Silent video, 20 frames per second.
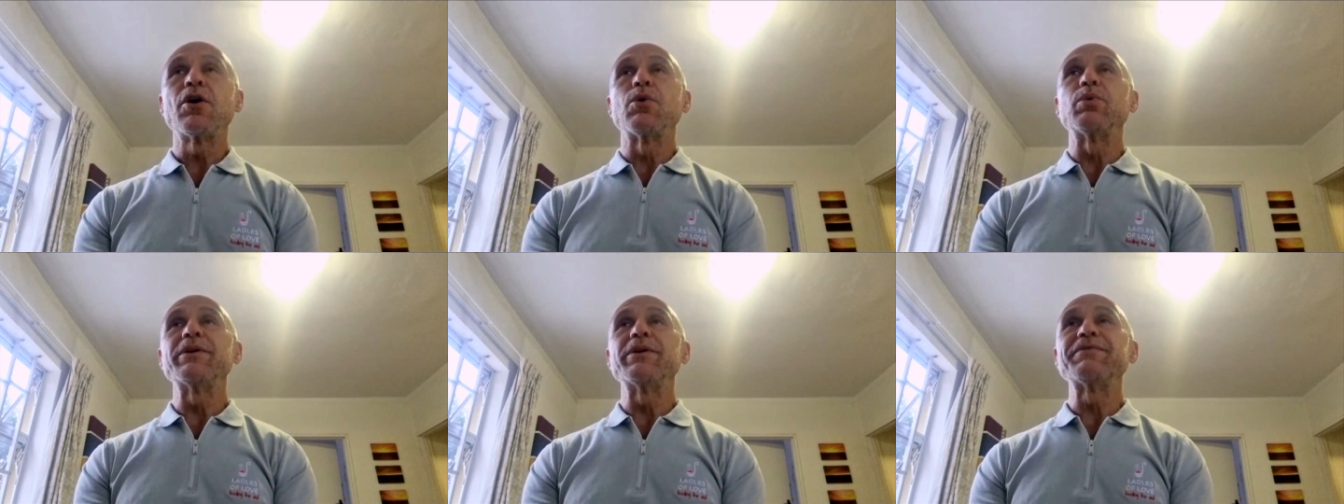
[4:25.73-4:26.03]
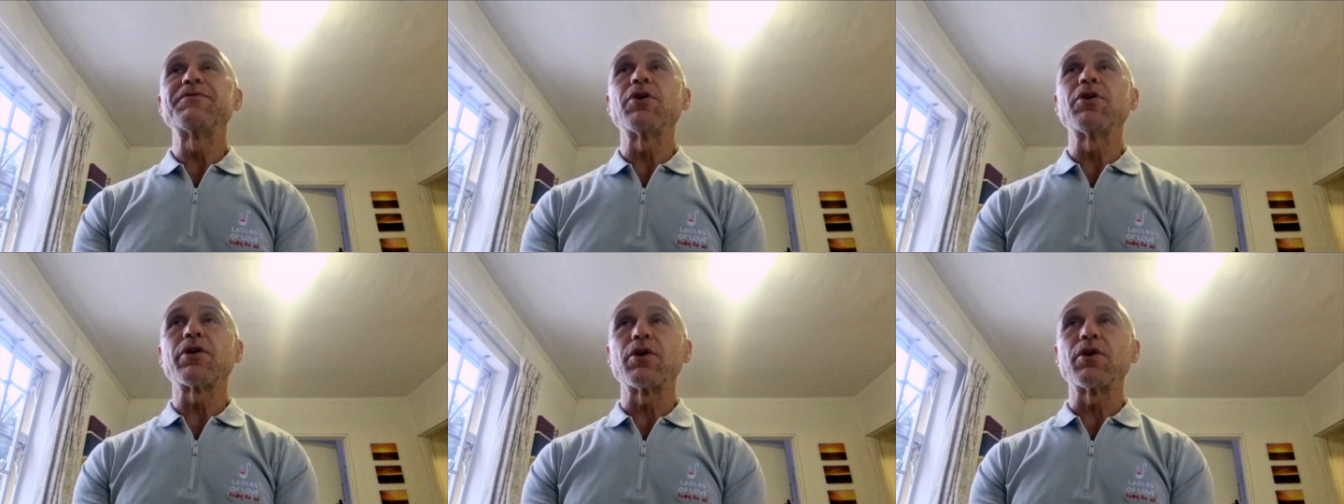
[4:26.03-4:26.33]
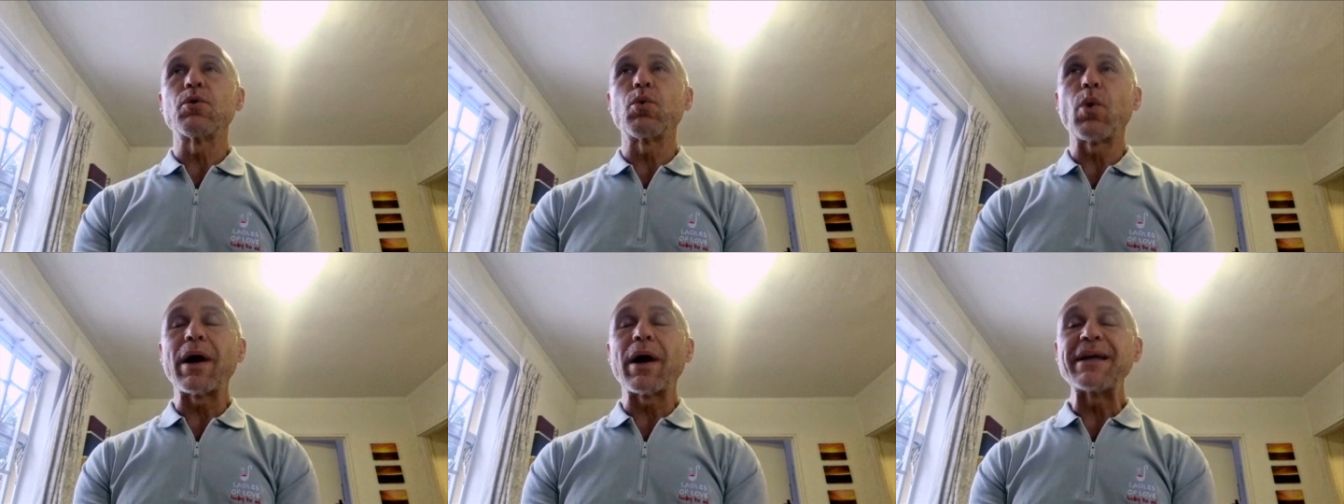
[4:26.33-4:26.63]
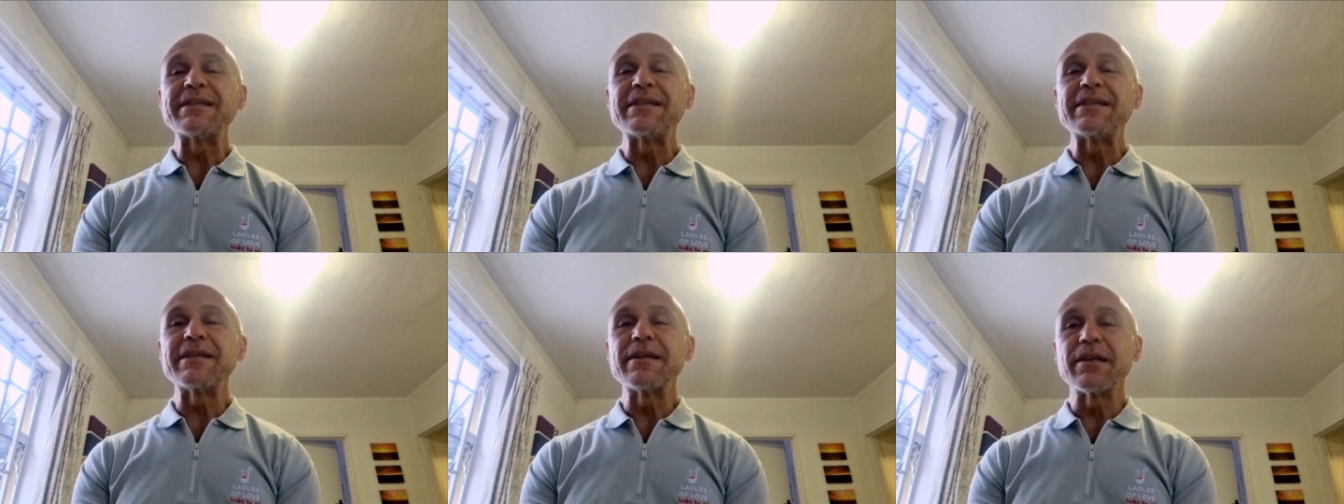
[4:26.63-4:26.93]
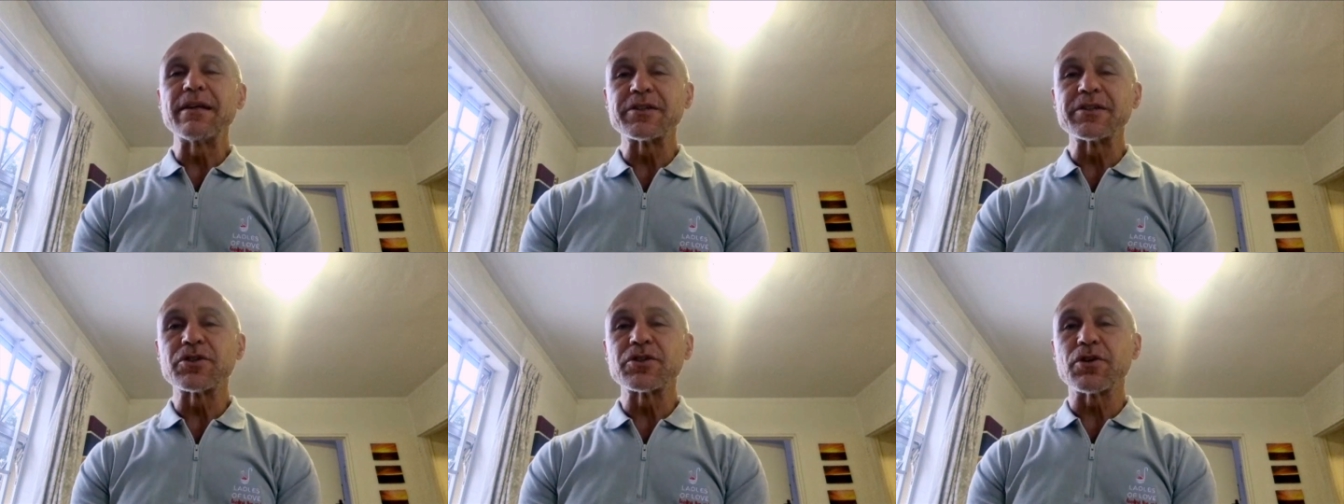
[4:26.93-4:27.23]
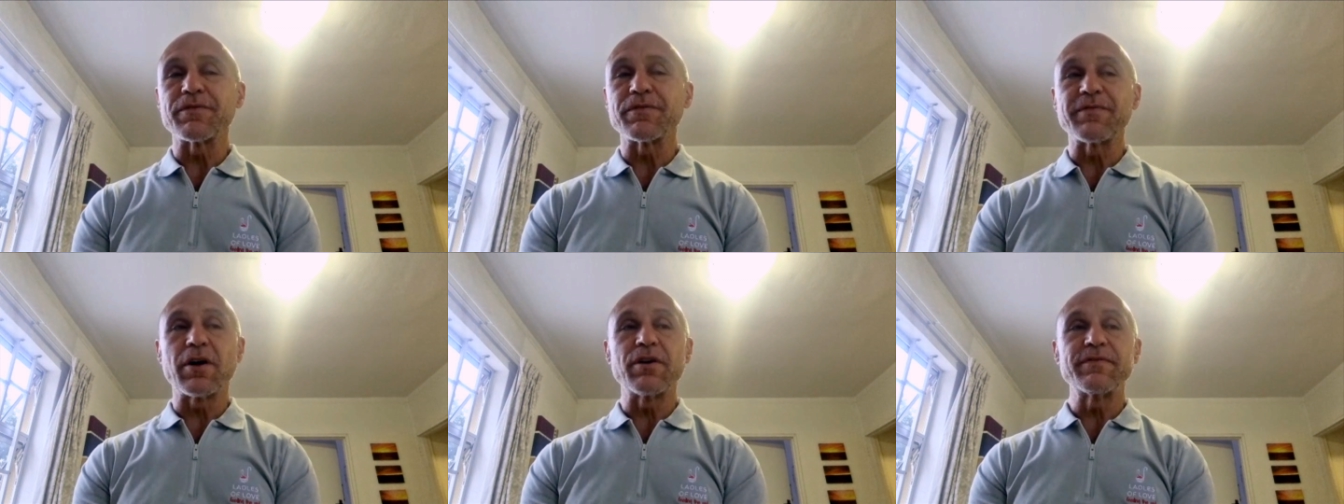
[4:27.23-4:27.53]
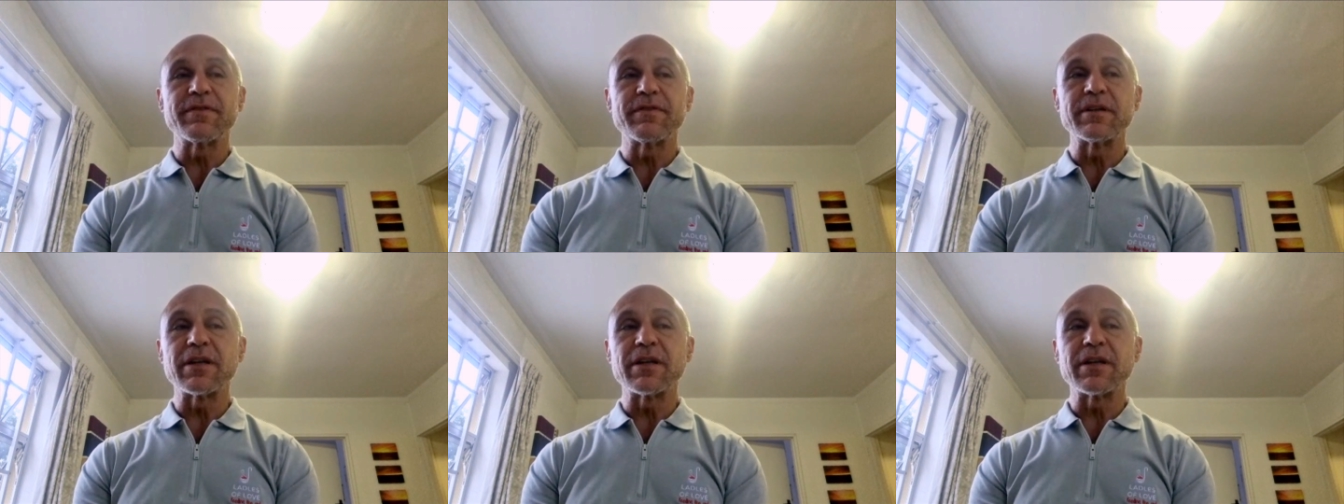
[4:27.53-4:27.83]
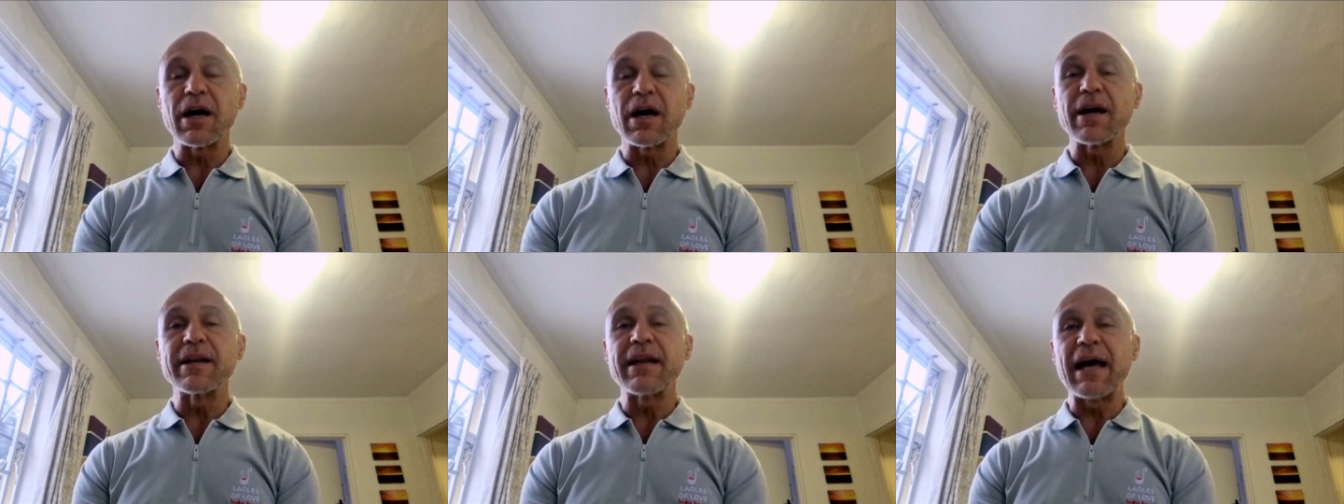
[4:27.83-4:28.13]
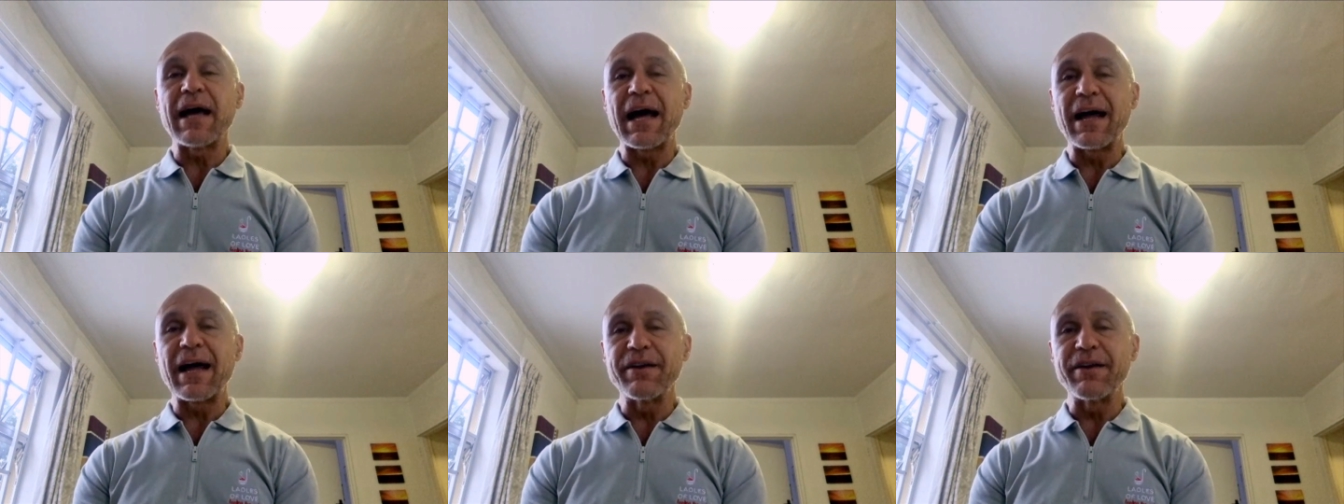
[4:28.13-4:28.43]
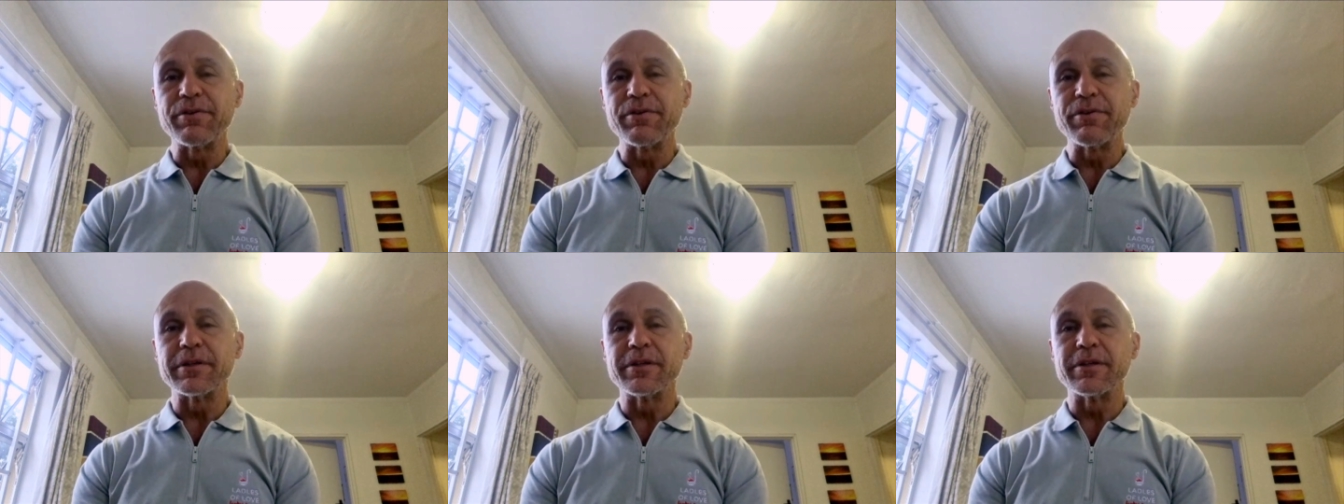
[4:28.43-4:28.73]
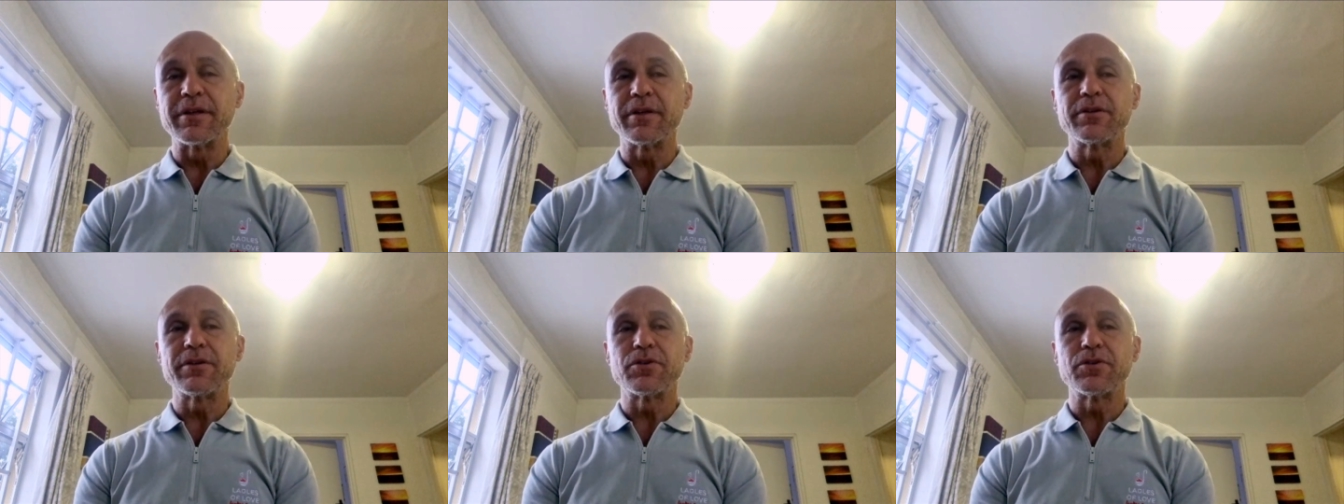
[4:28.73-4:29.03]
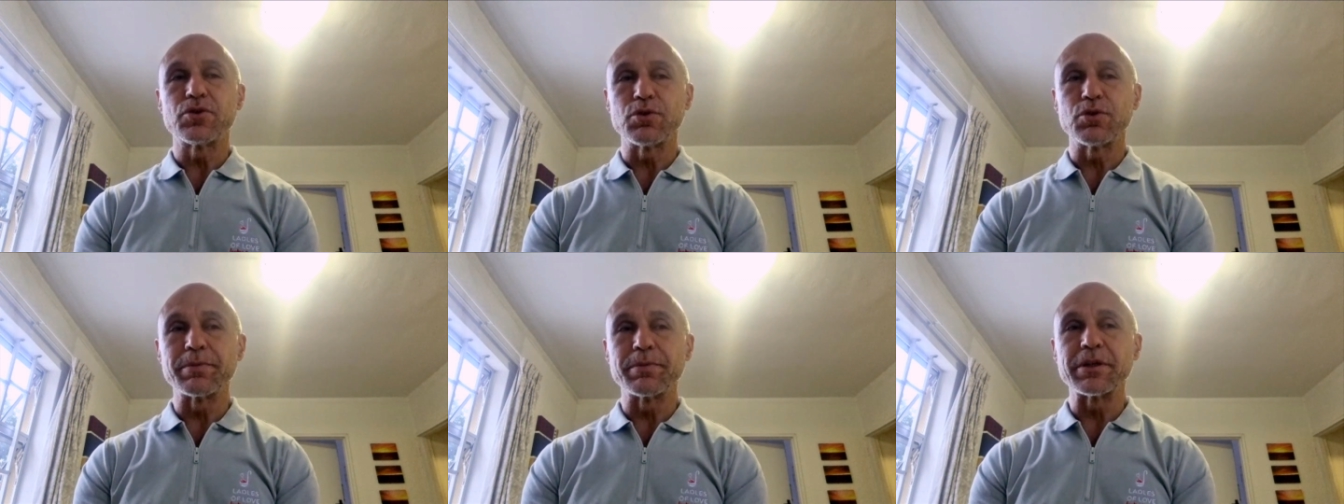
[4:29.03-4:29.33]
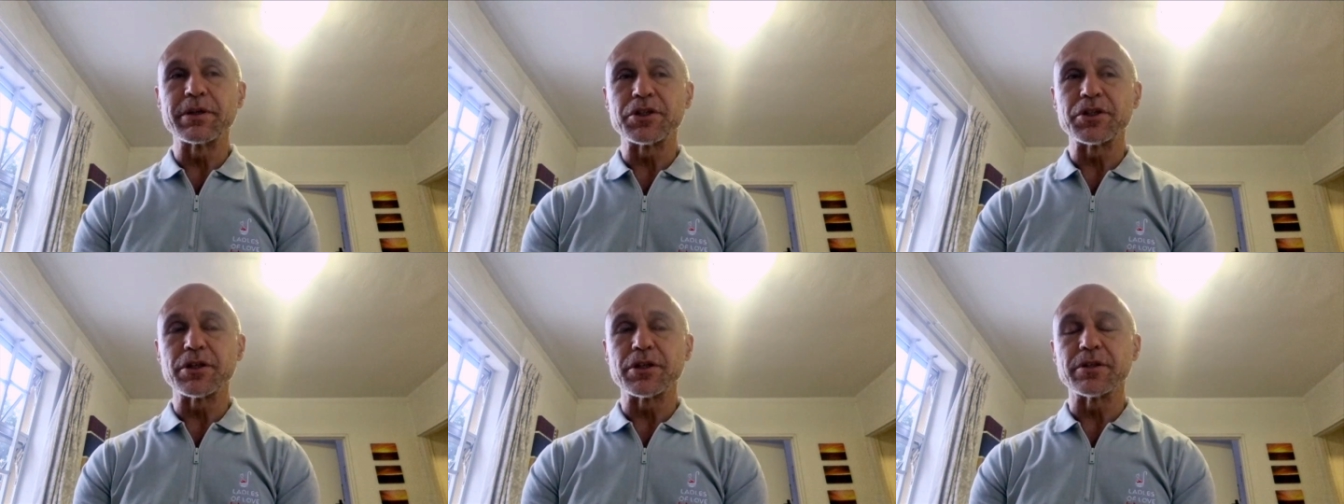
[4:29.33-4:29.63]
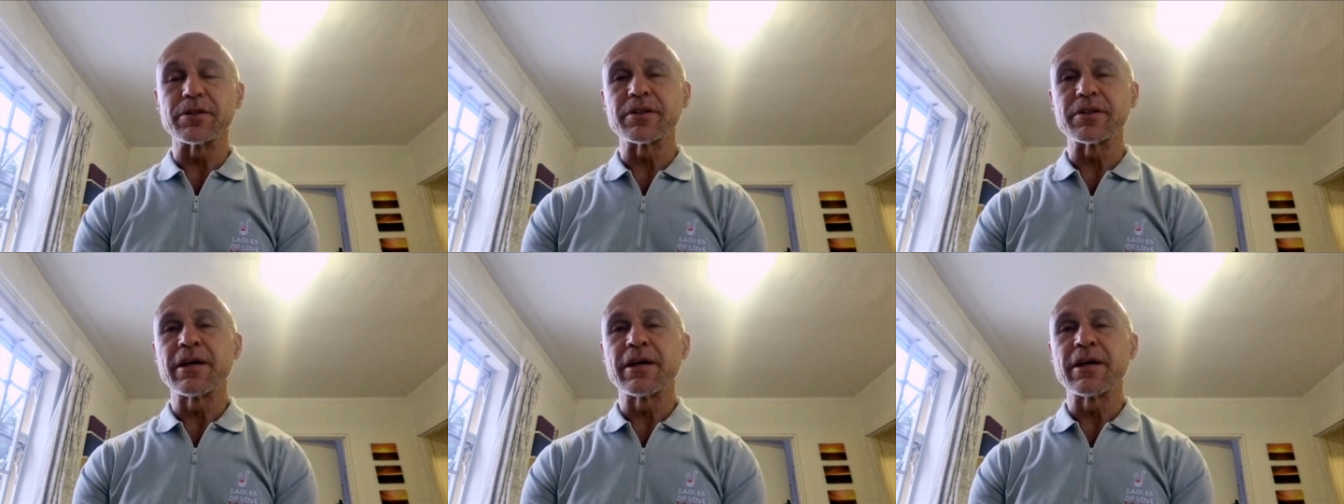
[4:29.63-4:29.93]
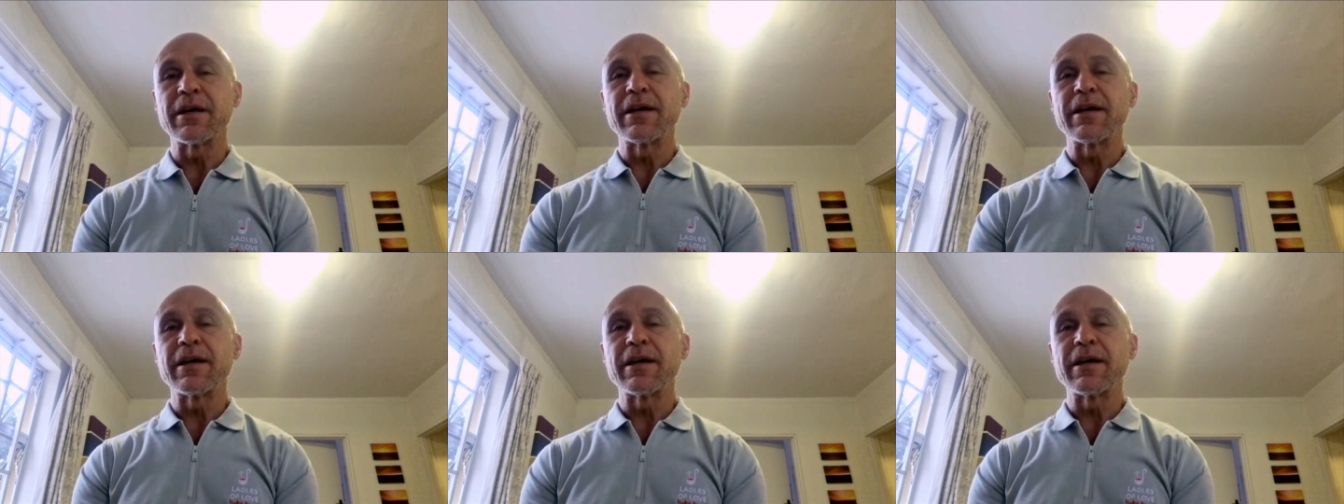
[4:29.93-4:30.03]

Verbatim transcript: We've got a waiting list of over 900 soup kitchens